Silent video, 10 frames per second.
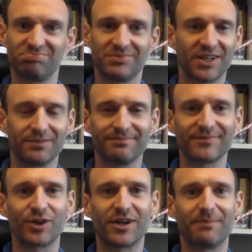you know,
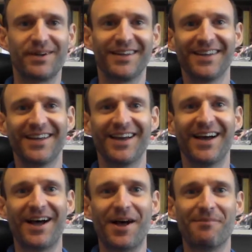good company,
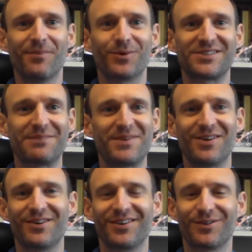or send me
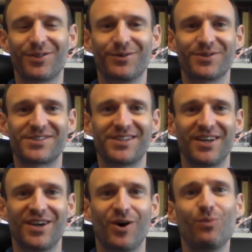your thoughts.
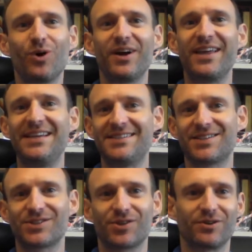What
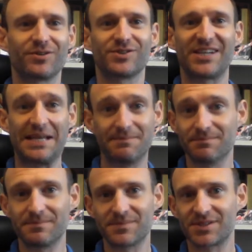Easter songs,
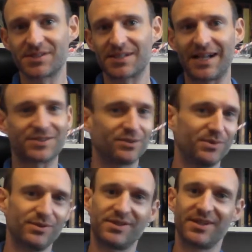hymns, classical
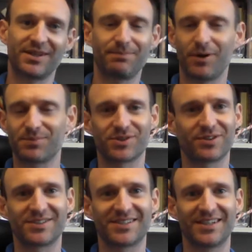music, pop
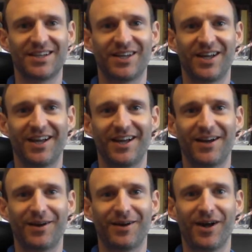songs
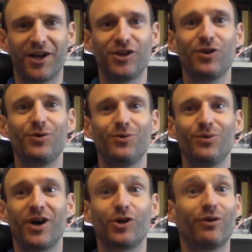are
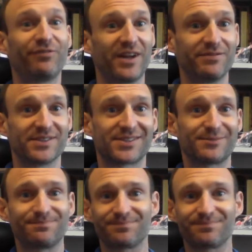your favourites?